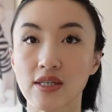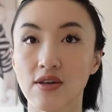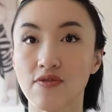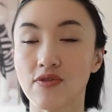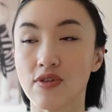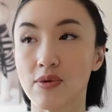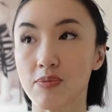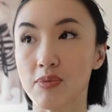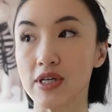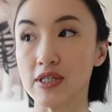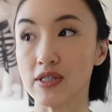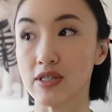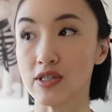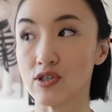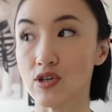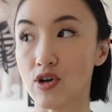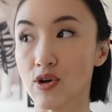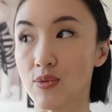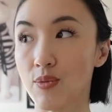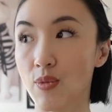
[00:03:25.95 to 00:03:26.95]
if the
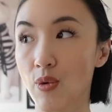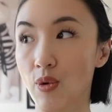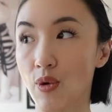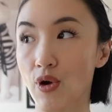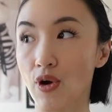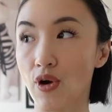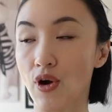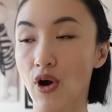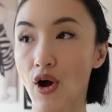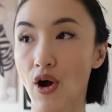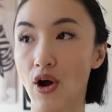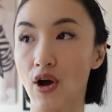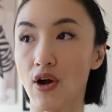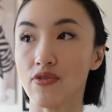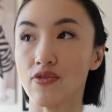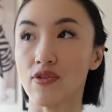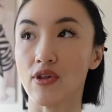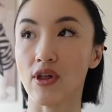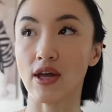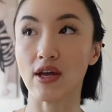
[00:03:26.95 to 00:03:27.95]
pieces are more
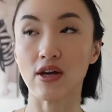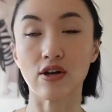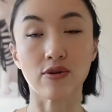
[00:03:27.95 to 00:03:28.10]
on like